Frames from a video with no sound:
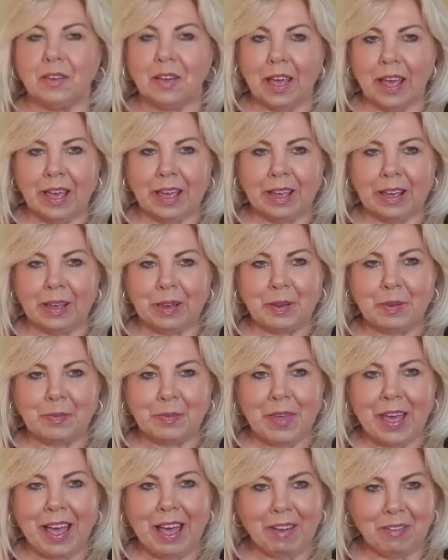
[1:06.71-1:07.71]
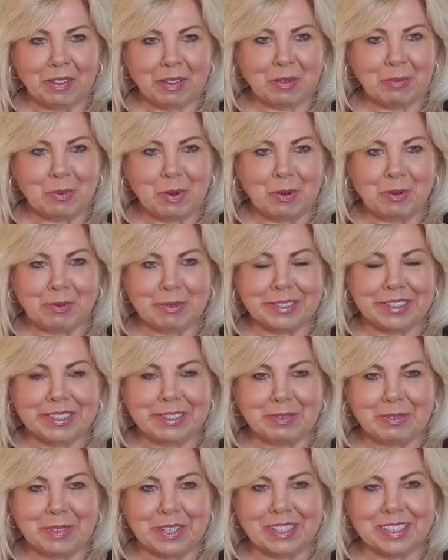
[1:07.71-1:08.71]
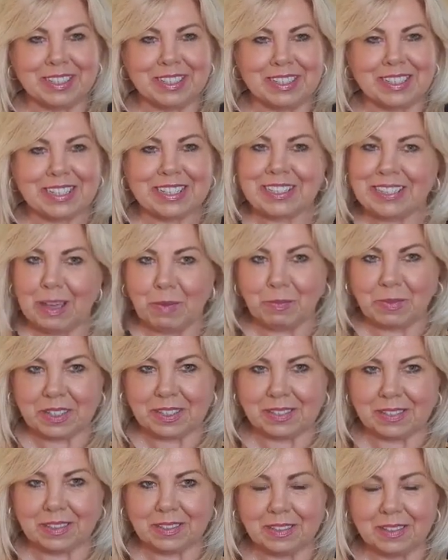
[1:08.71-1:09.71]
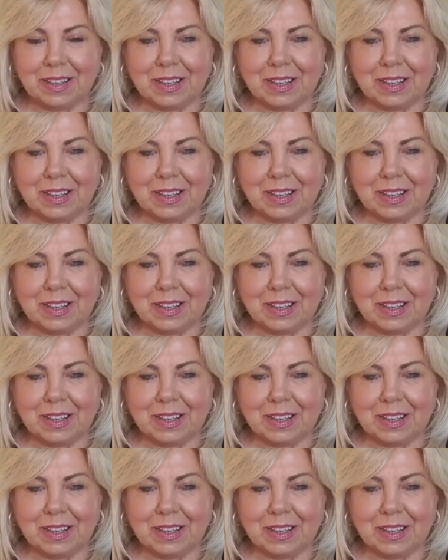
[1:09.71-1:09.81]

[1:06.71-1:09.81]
have at the moment, which is acceptance.